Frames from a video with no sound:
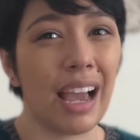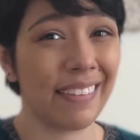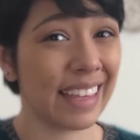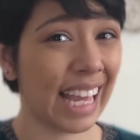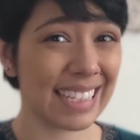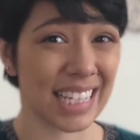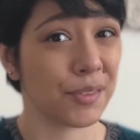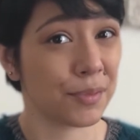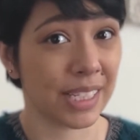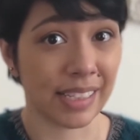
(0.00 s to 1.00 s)
I think, has never
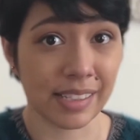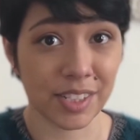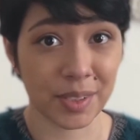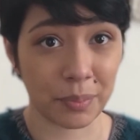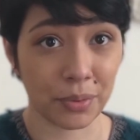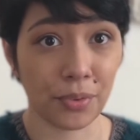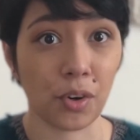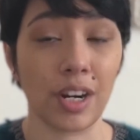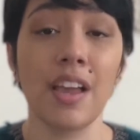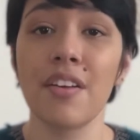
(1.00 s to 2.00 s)
been easier than before.